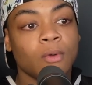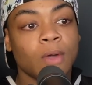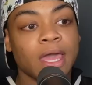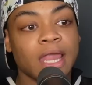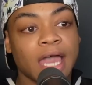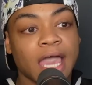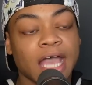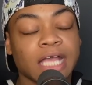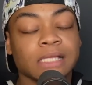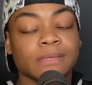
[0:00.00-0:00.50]

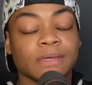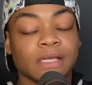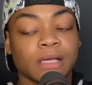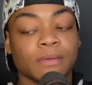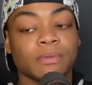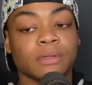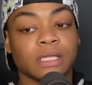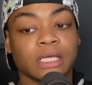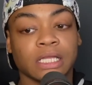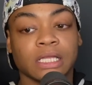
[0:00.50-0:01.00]
and I had to be
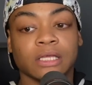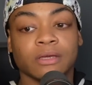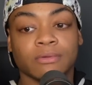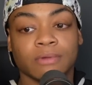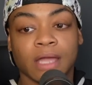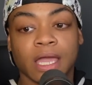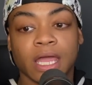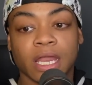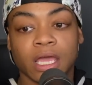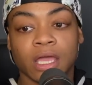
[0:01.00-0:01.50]
completely
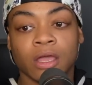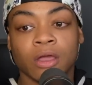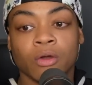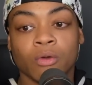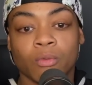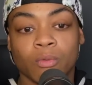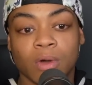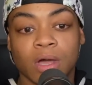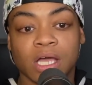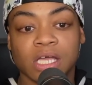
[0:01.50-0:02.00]
ready
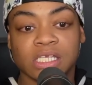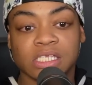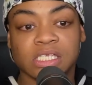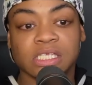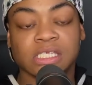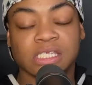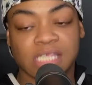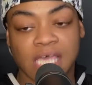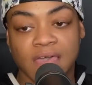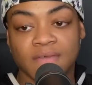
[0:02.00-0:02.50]
was
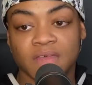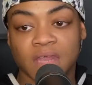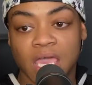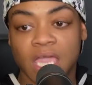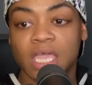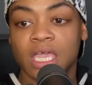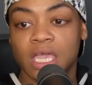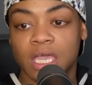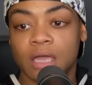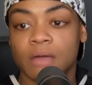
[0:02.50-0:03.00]
7
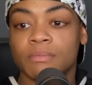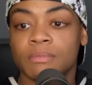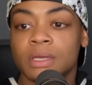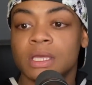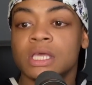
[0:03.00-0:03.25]
a.m.